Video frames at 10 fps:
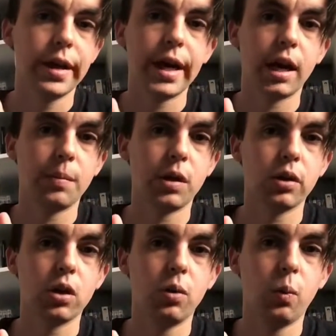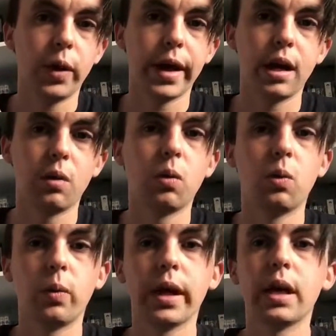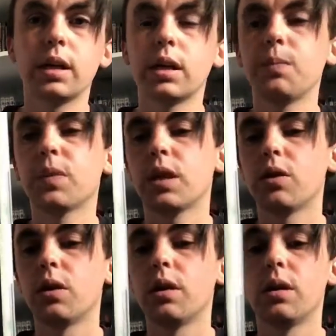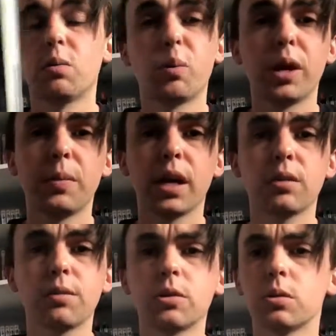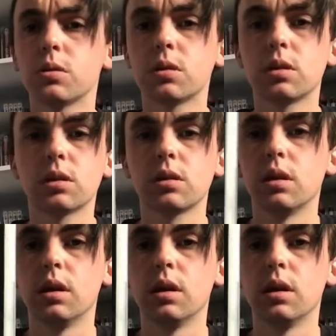I got We Are What We Are, the remake, of course.